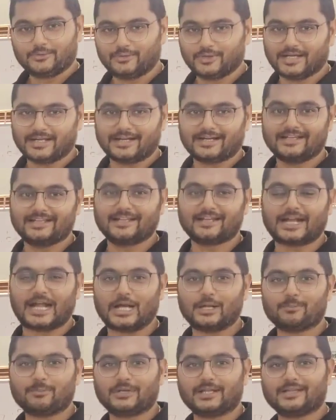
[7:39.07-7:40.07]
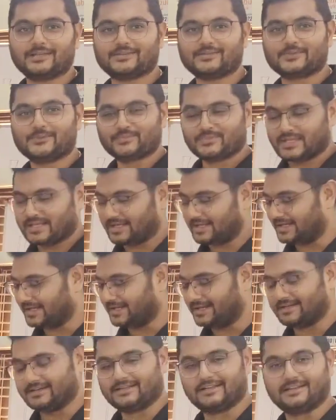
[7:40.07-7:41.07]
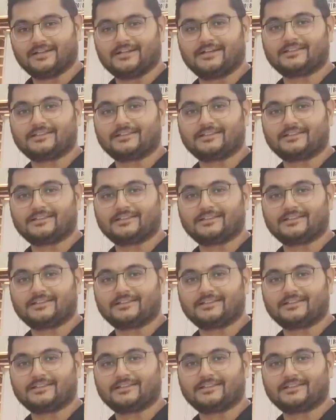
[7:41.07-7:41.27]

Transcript: you are at the right place, and